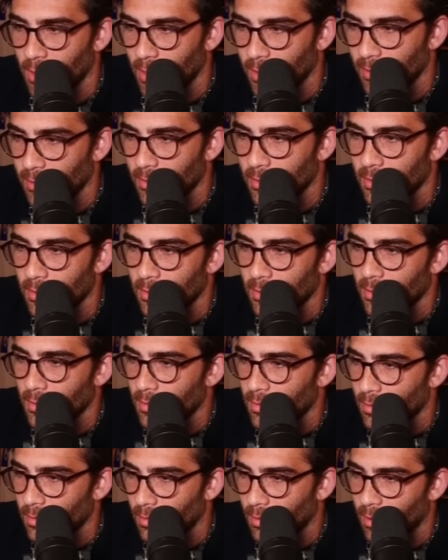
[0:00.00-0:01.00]
like,
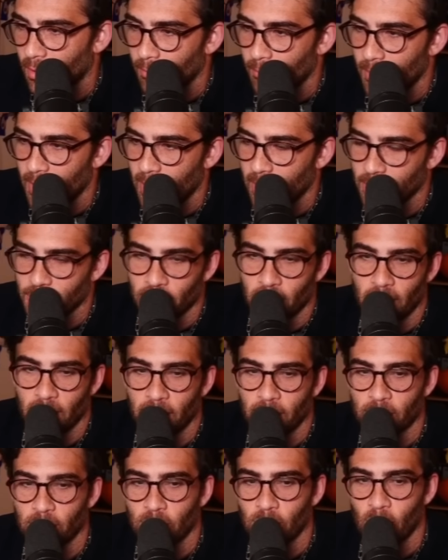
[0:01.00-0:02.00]
oh, man, China
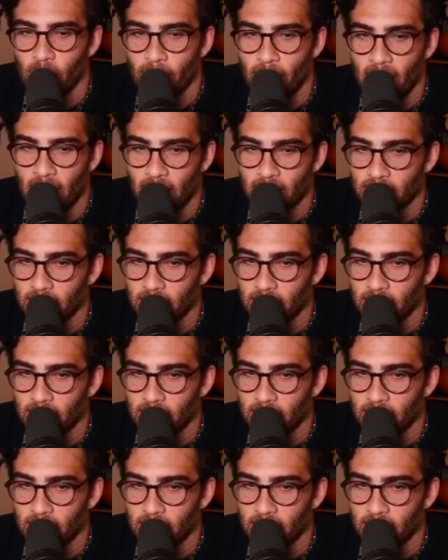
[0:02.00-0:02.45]
is so bad.